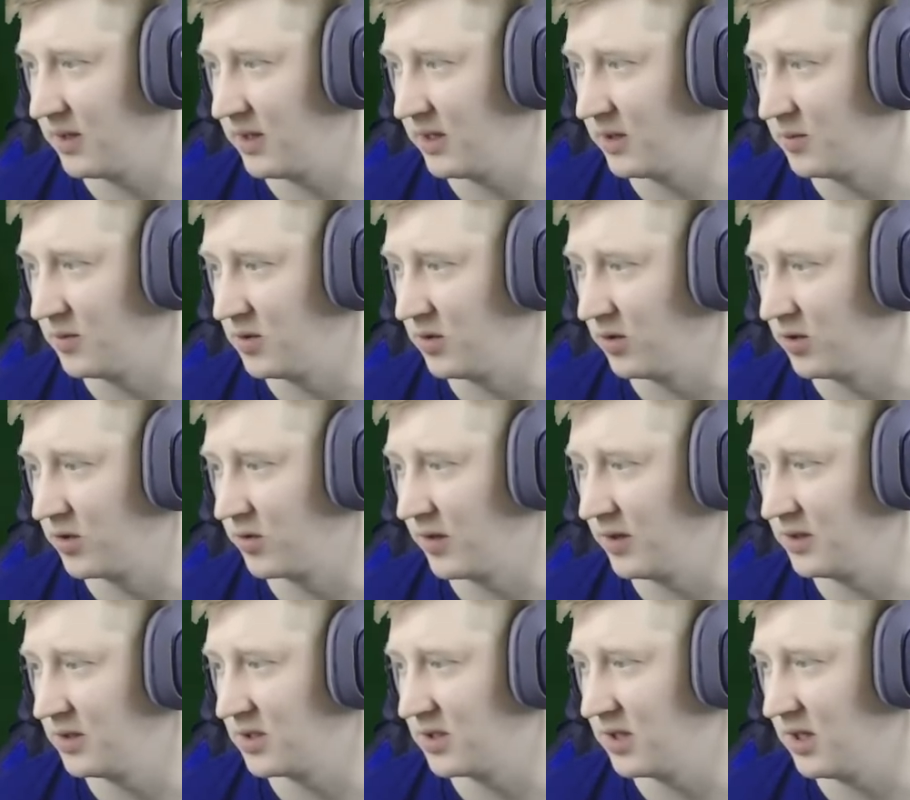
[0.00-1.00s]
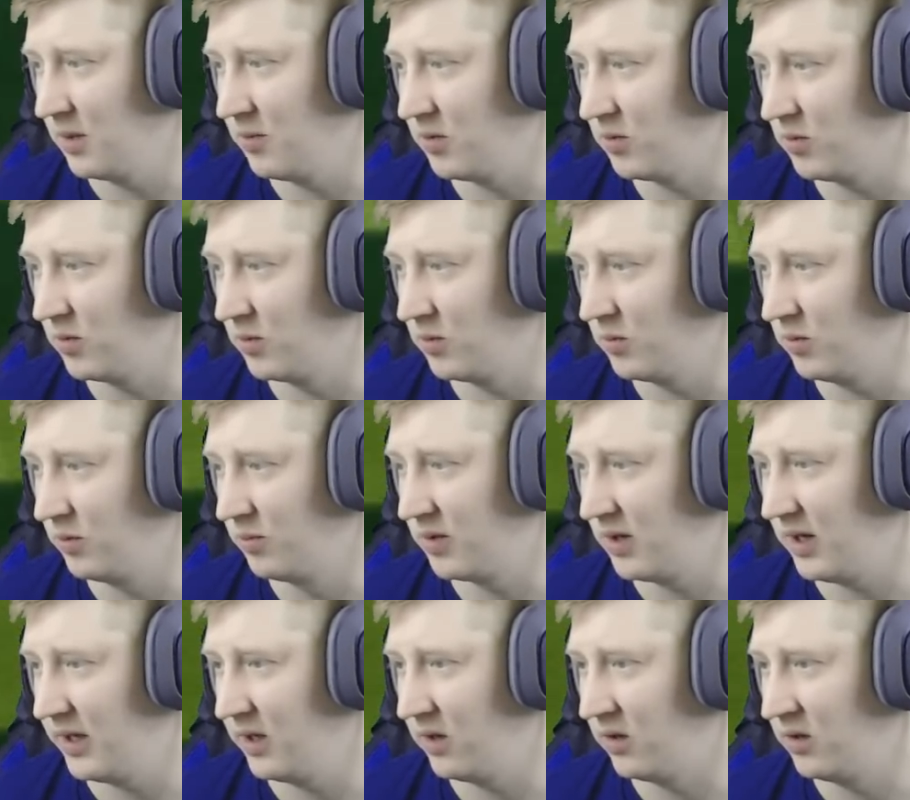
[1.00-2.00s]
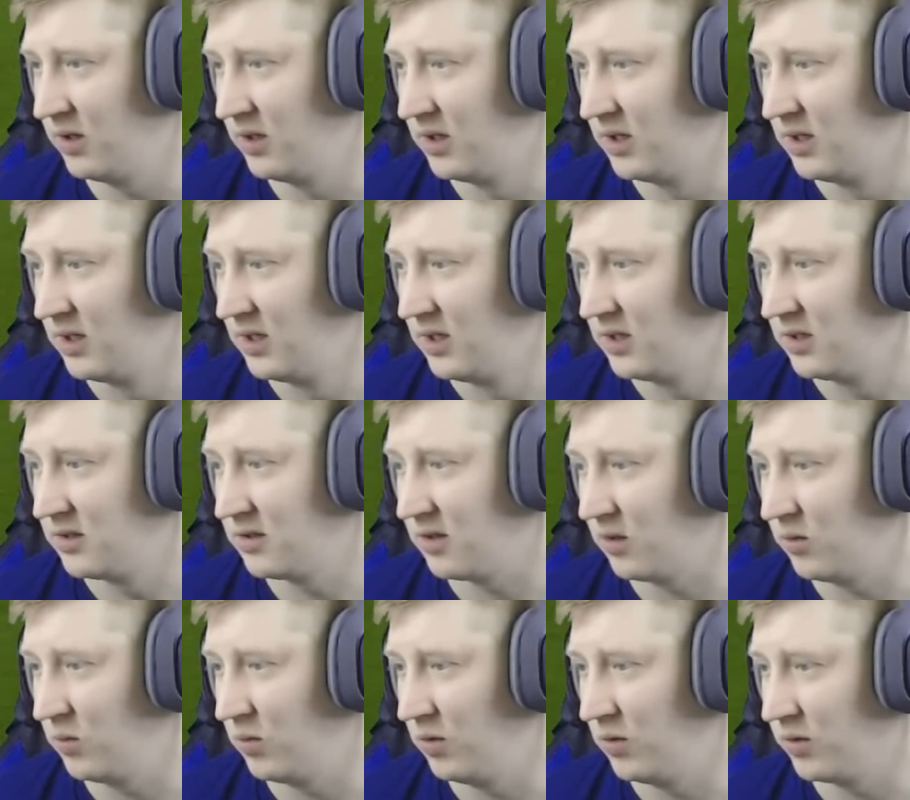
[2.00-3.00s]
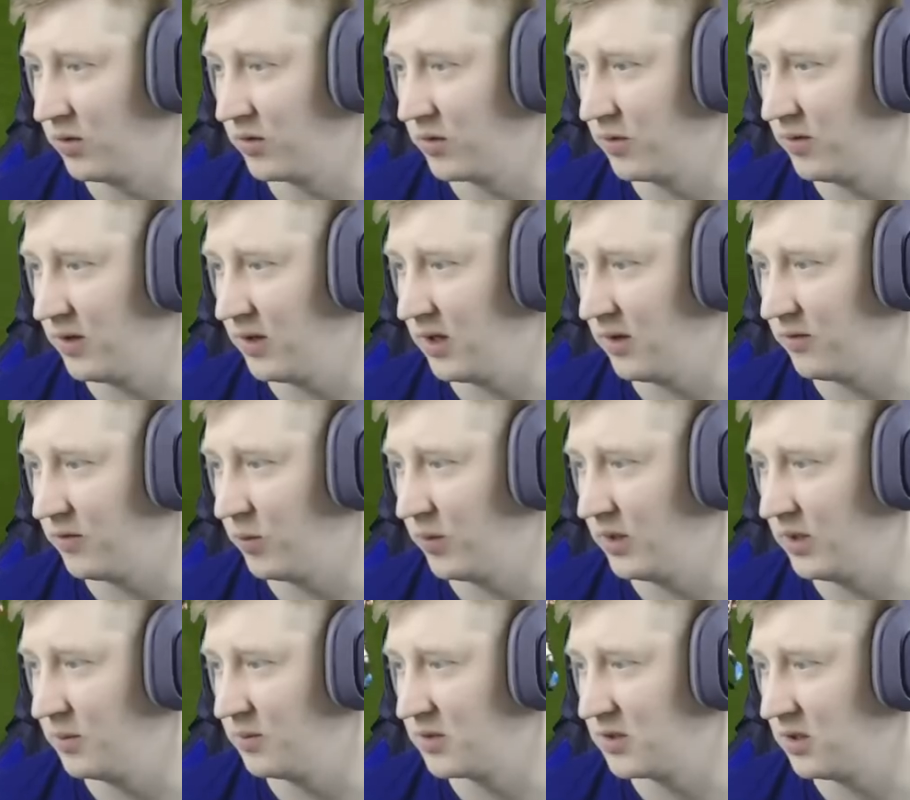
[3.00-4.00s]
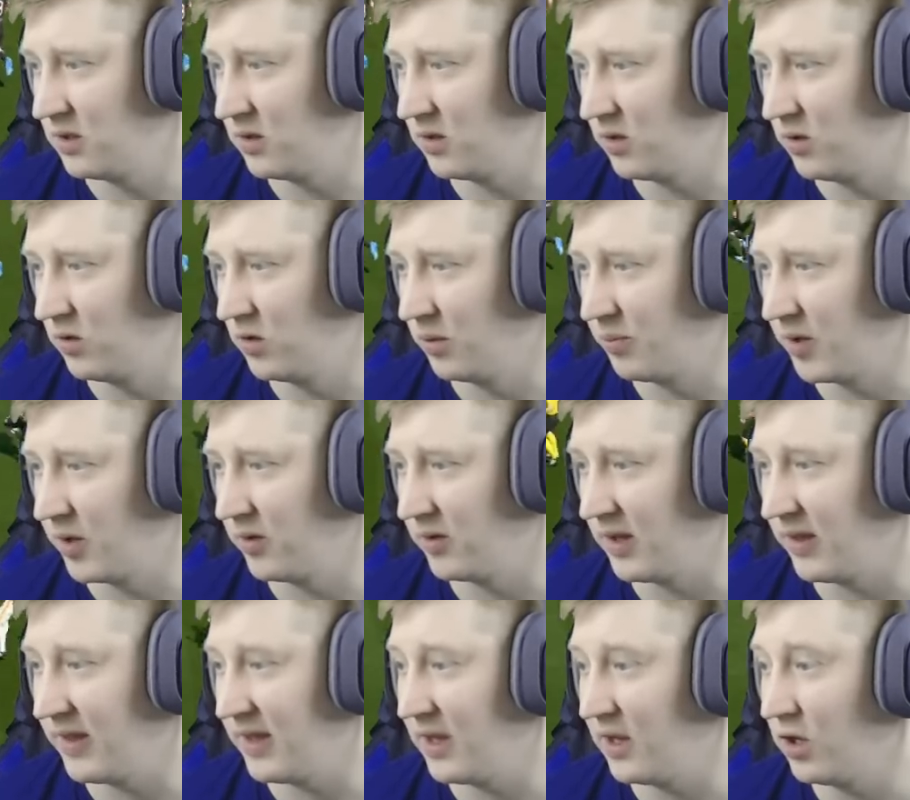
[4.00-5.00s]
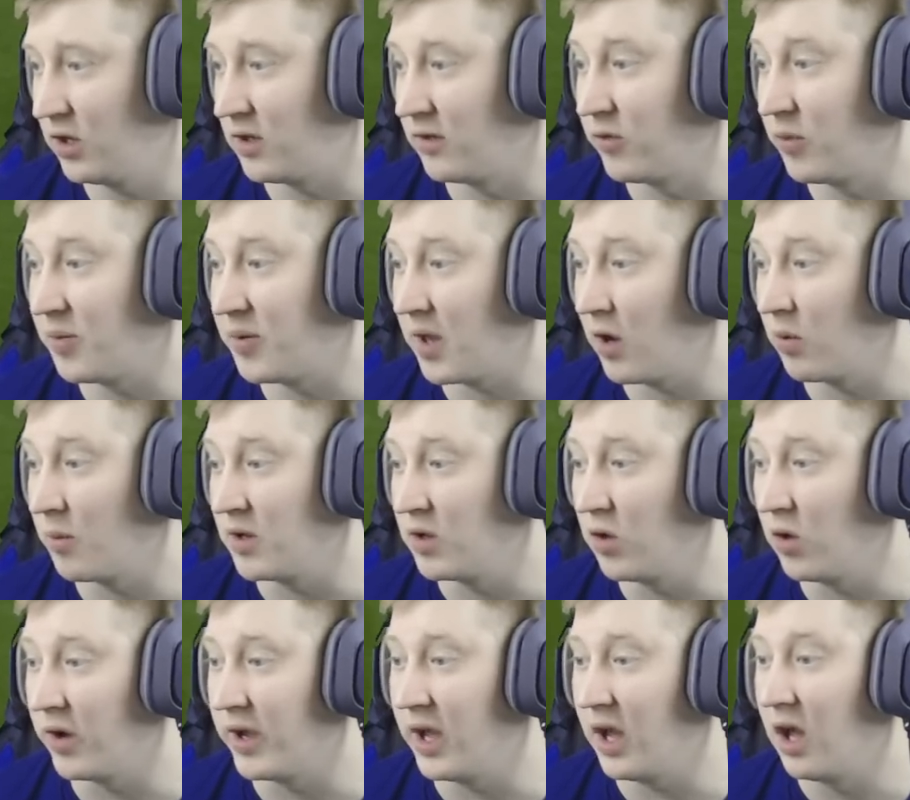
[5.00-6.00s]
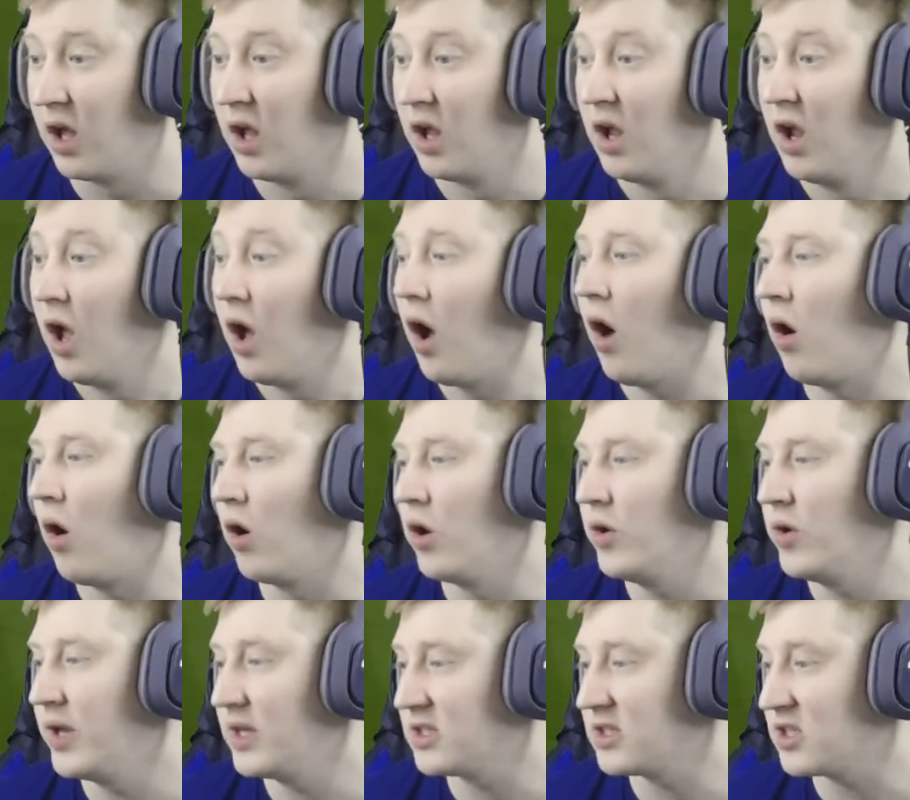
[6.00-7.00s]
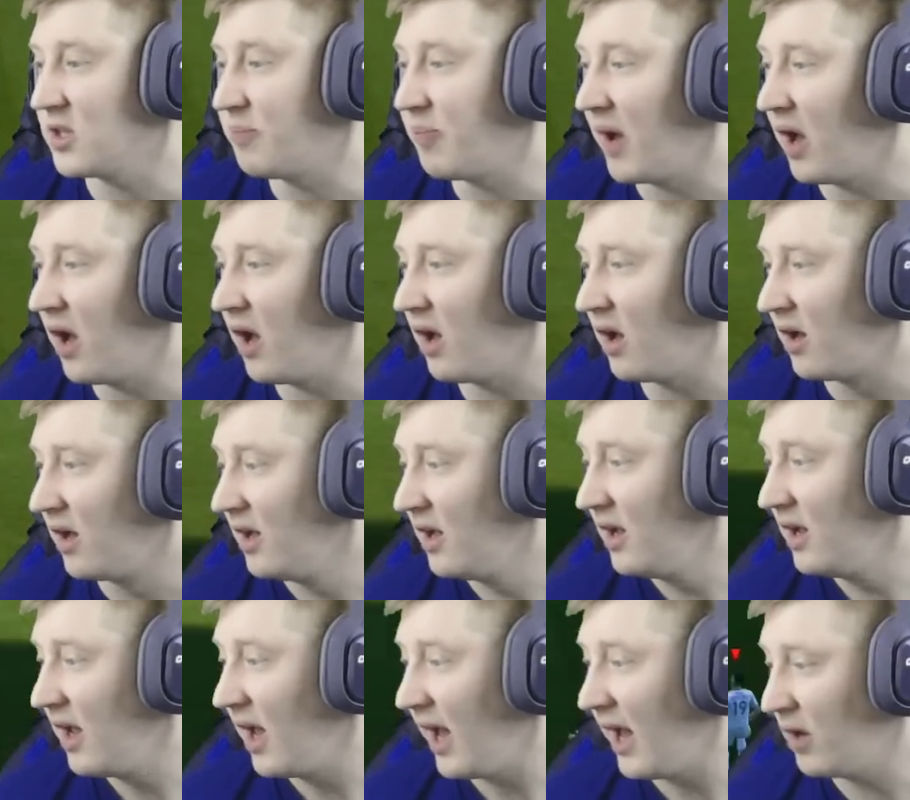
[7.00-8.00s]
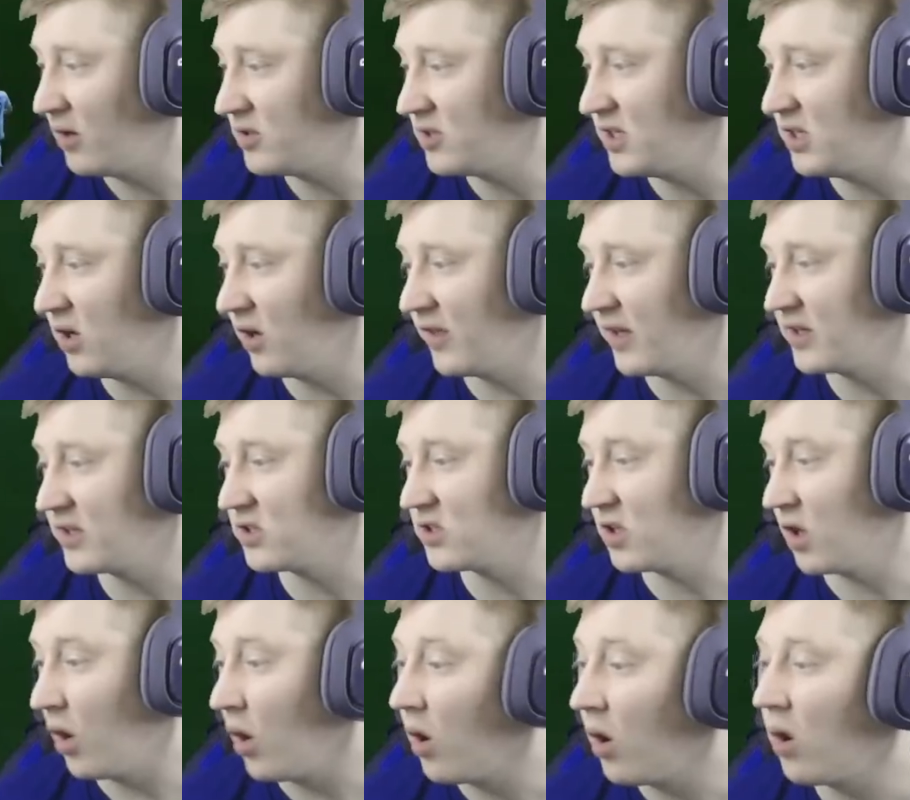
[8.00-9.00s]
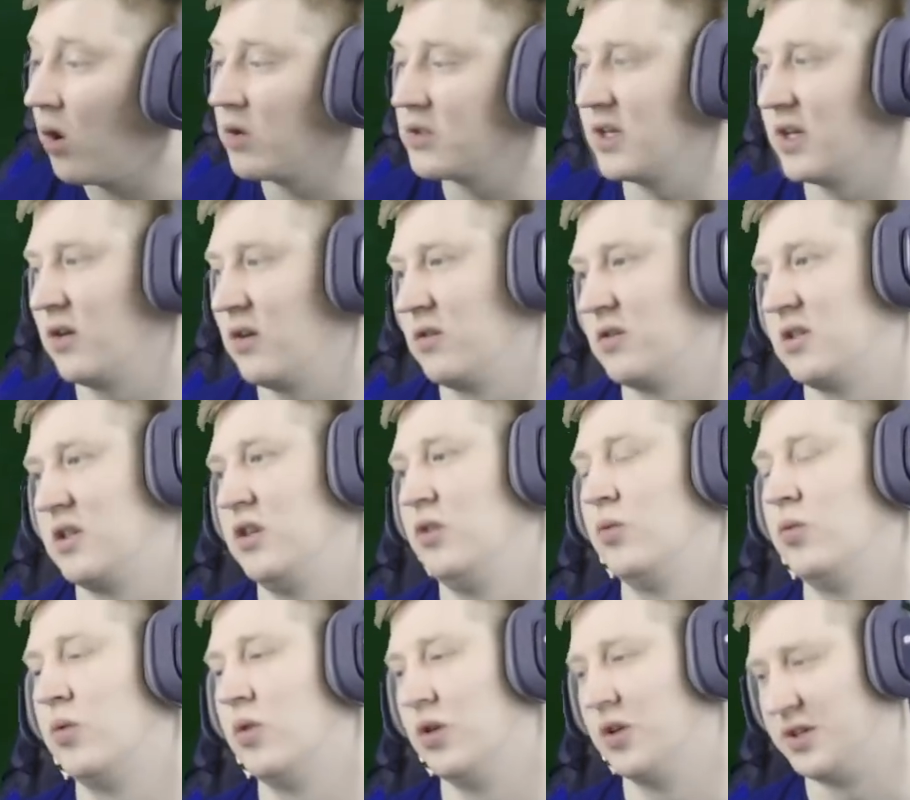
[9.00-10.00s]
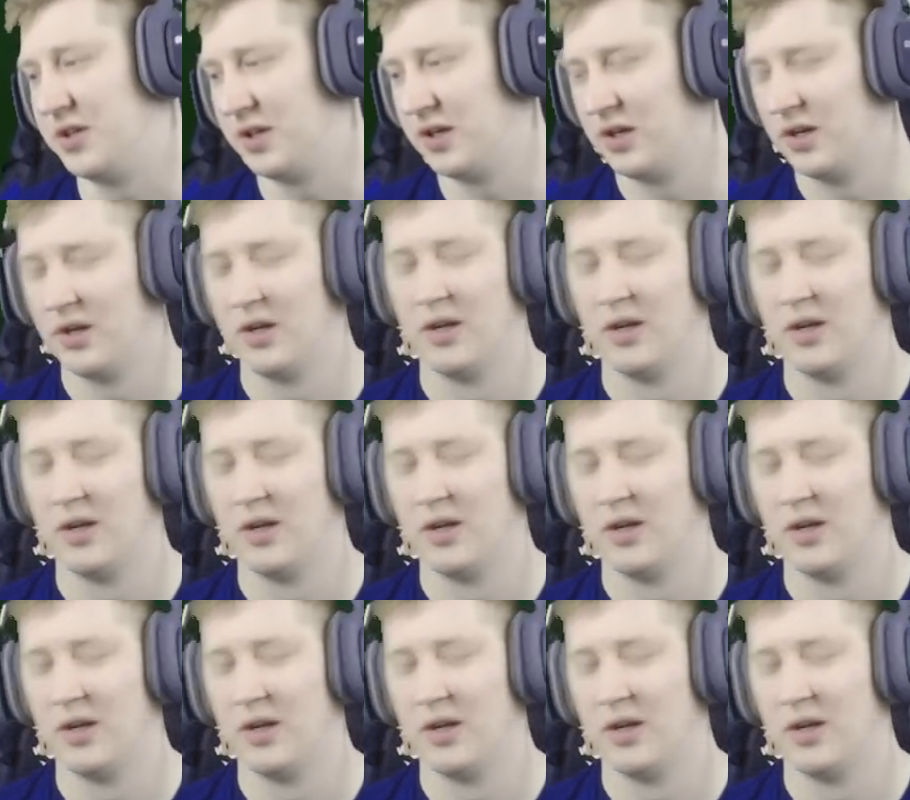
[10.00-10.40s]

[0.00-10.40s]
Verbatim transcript: Adams got crunched there, but we'll, we'll play on. Dunn will look through there for Williamson, who could poke that there. Looking for Pierre Mingoya. Oh, who hits the bar? How has he got that? Oh, Jake Gosling, you would.